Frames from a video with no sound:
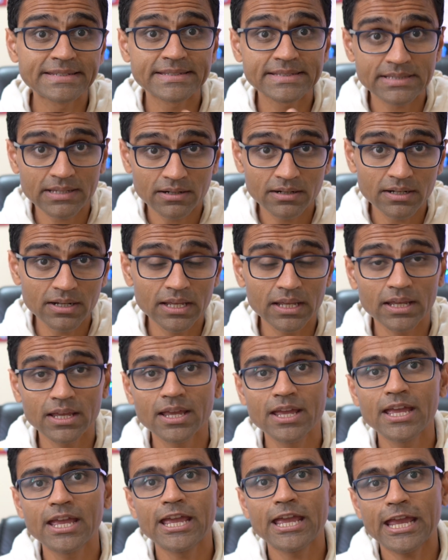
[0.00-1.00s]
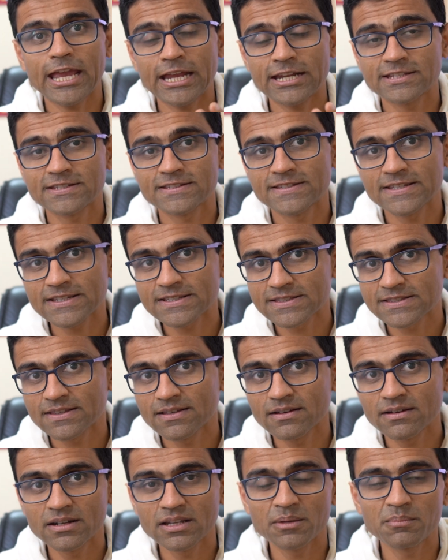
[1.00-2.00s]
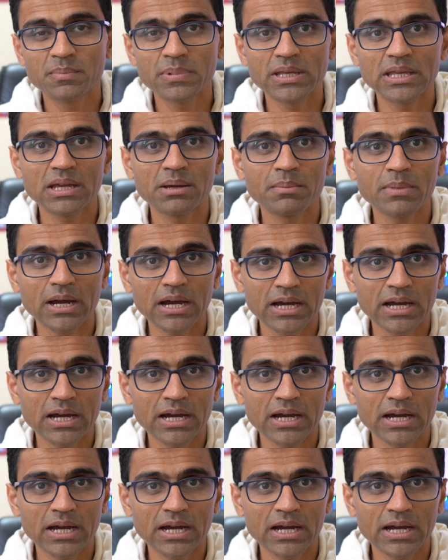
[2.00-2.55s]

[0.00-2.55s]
Sunday at 6:30 p.m.